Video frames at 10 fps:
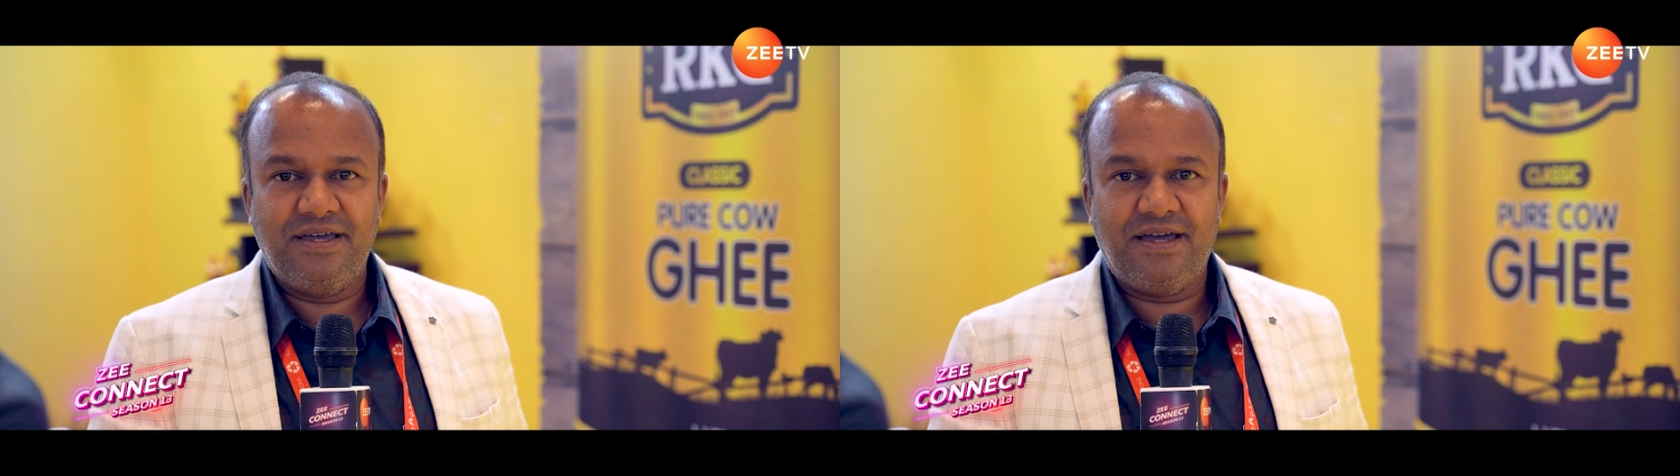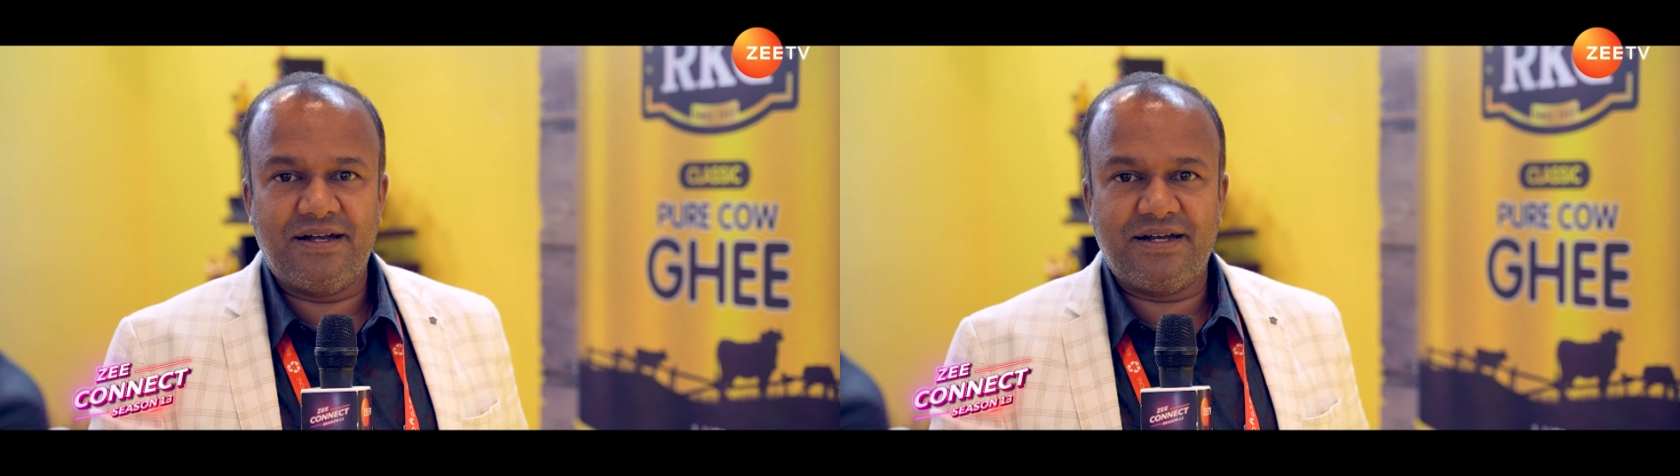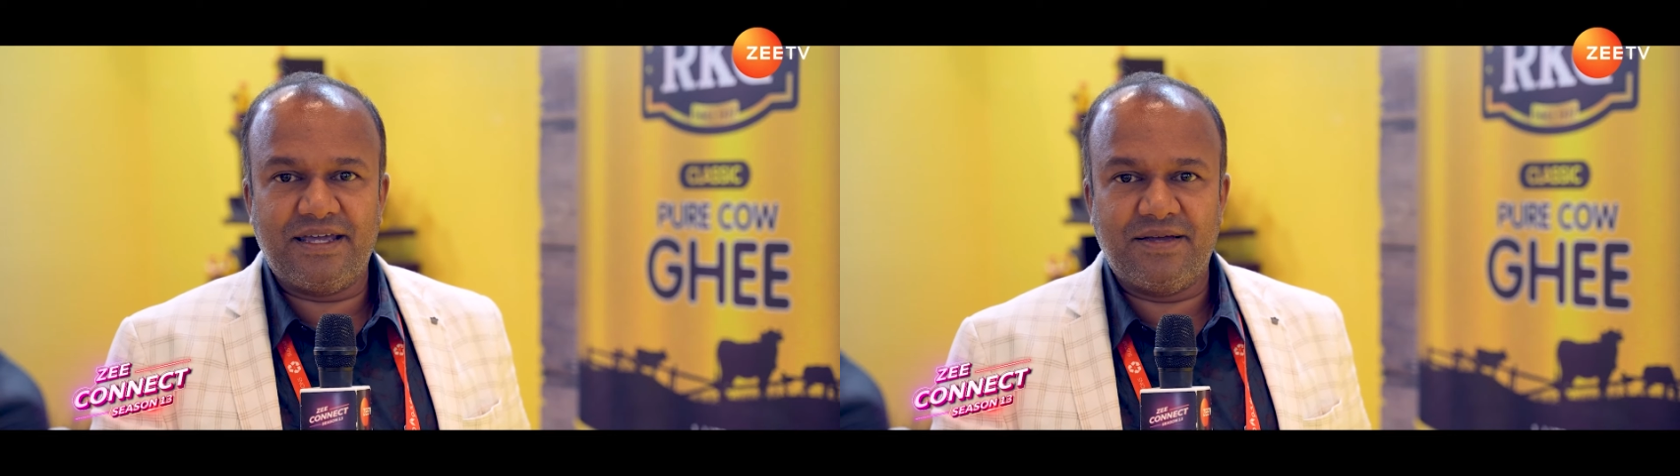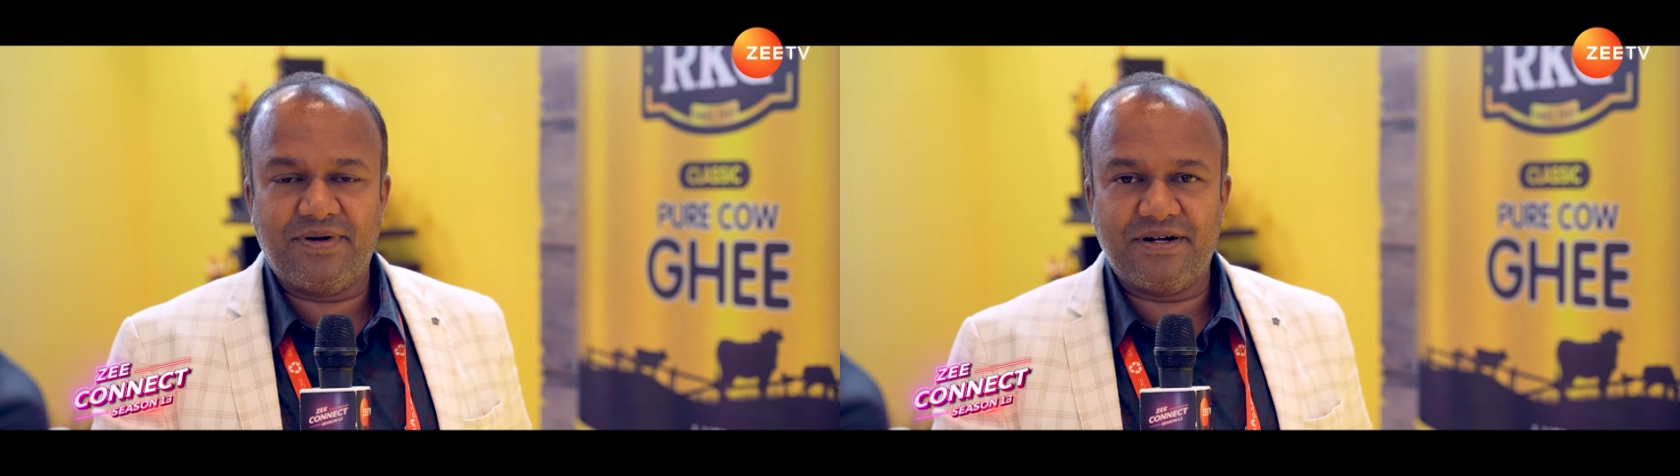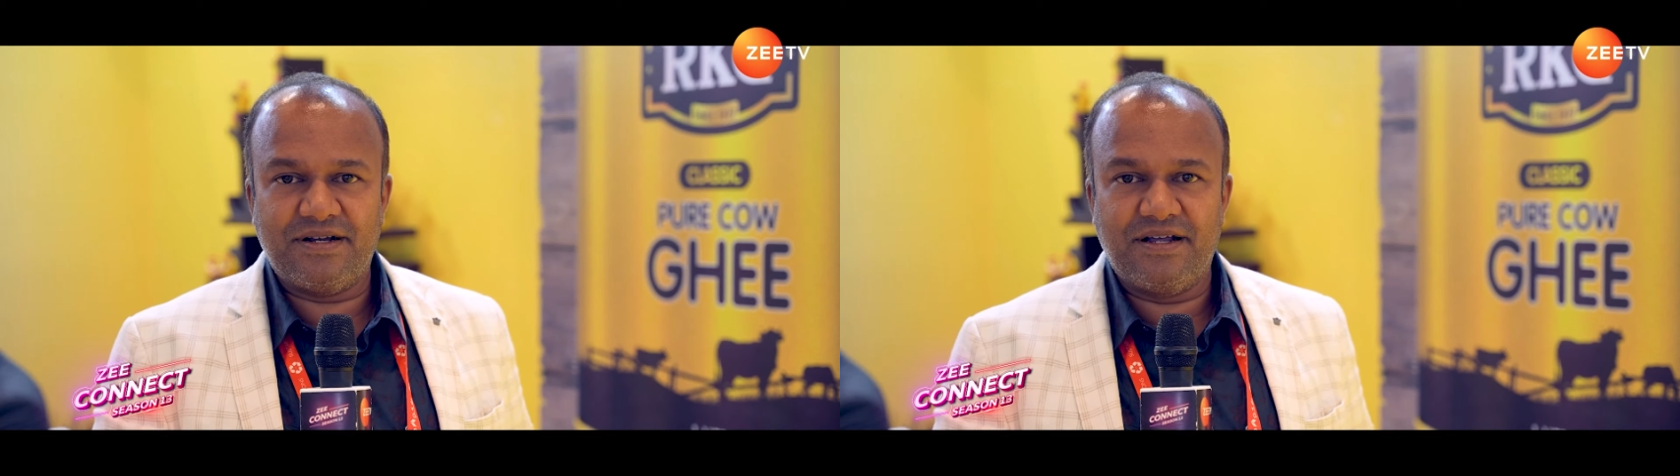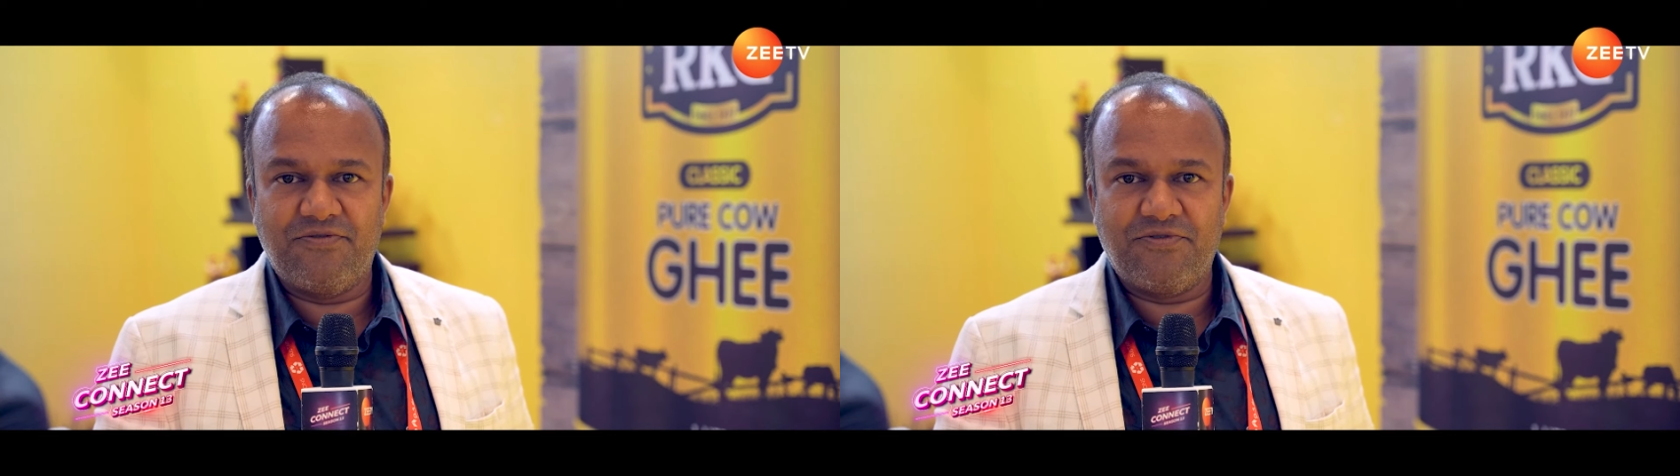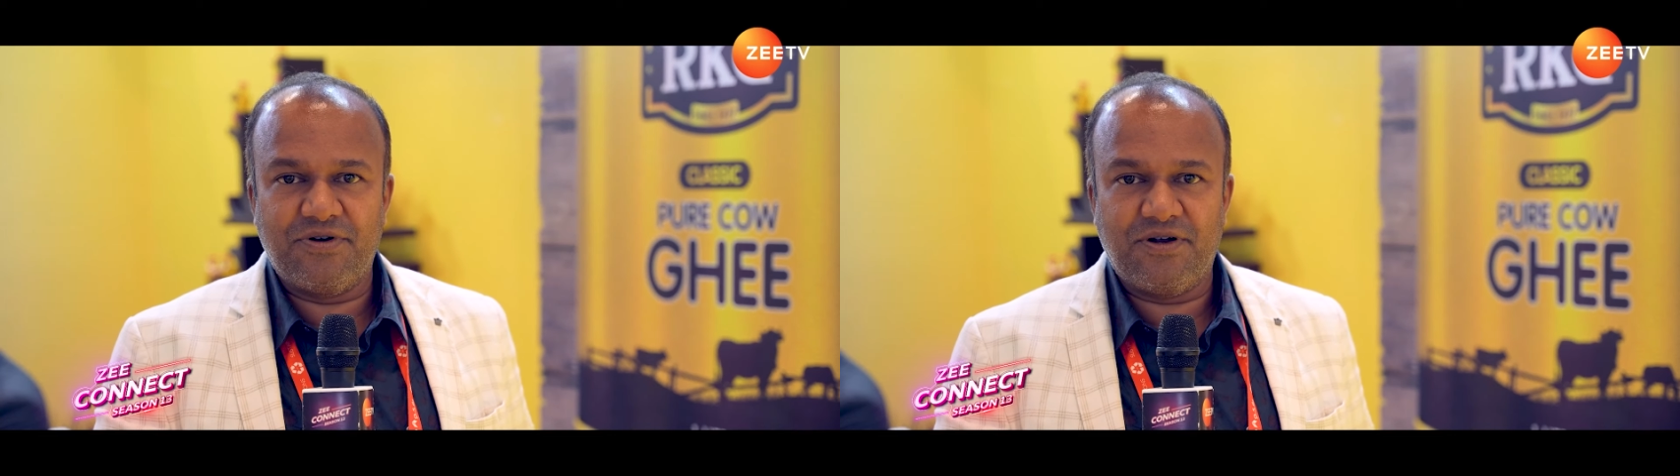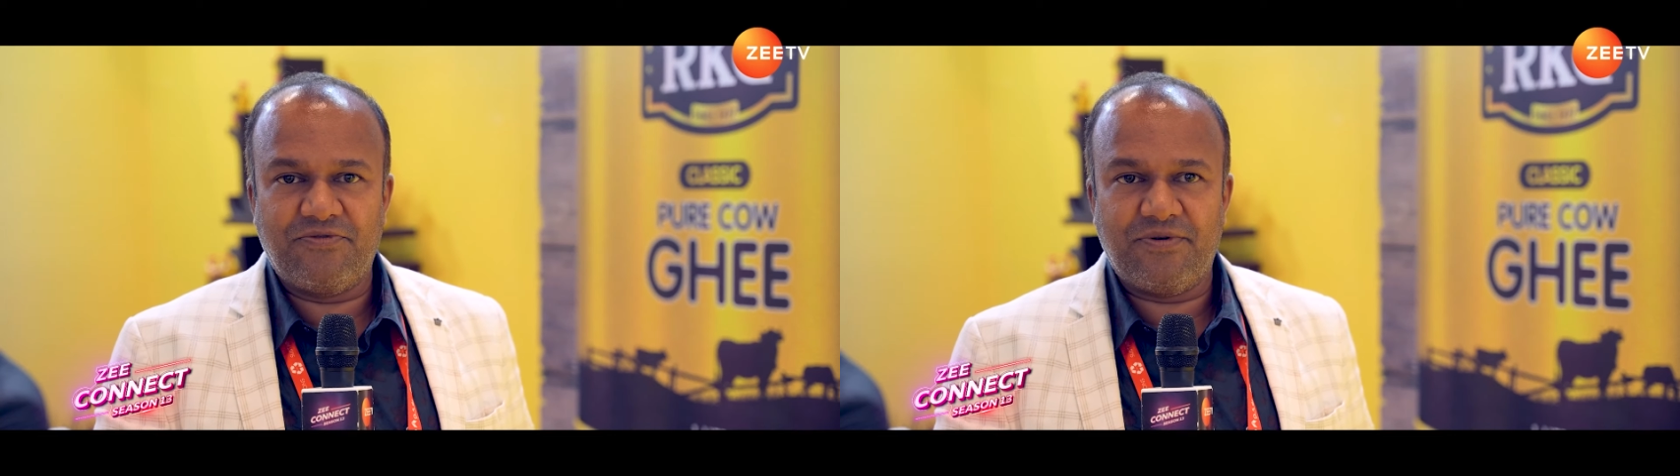and taking part in
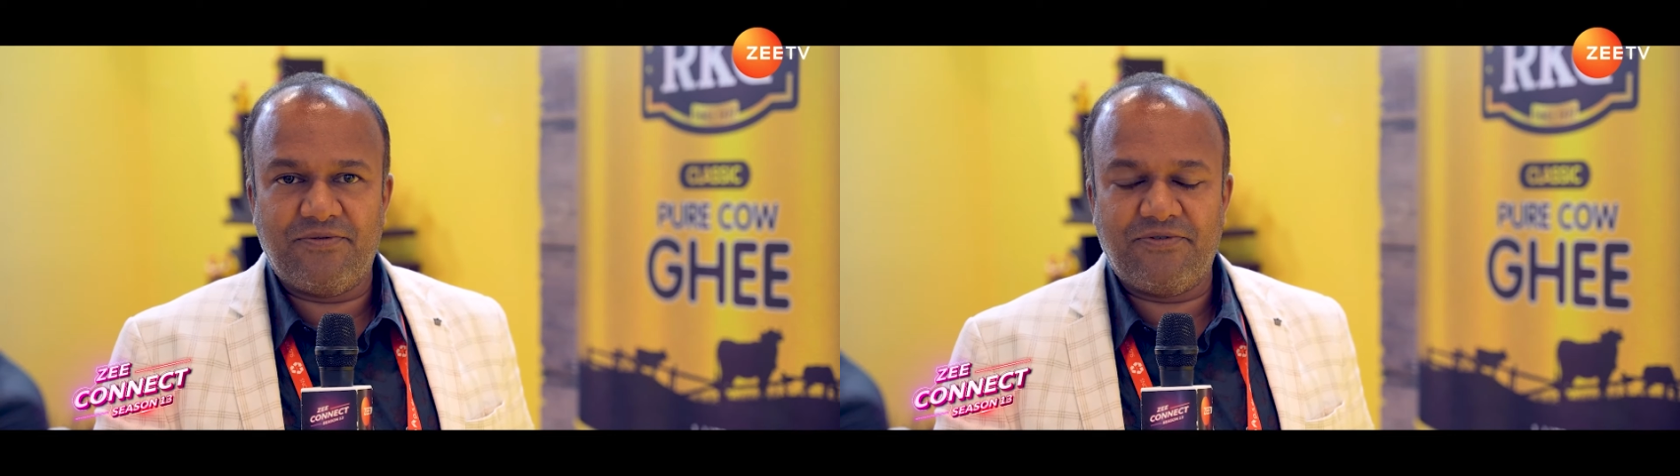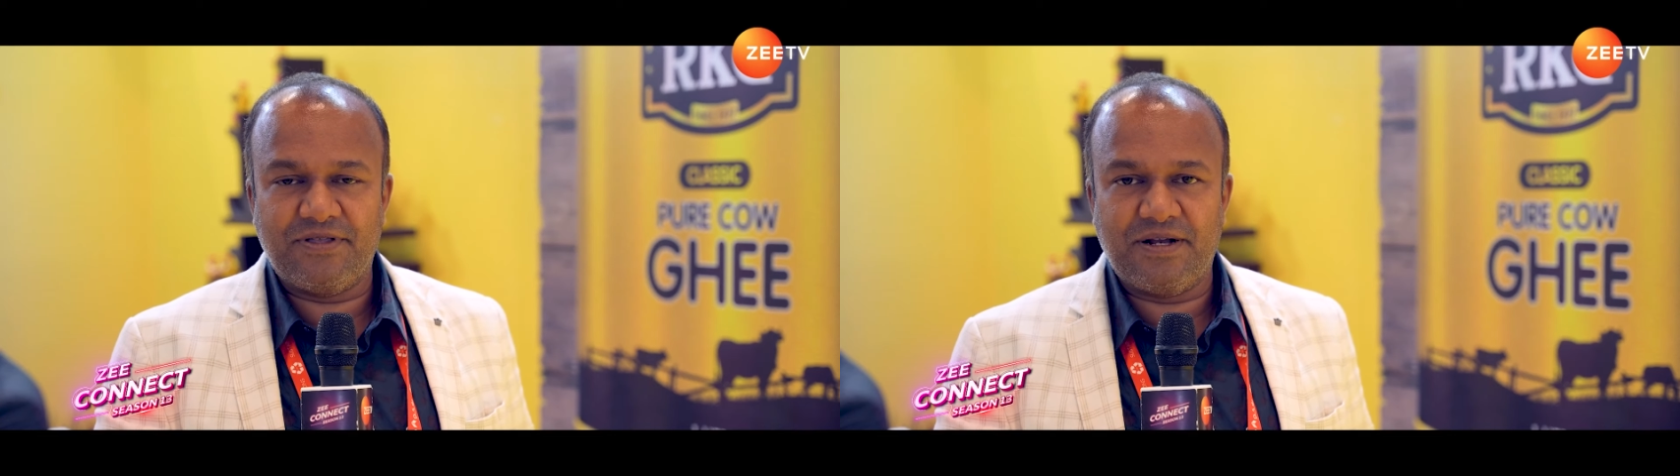Gulfood for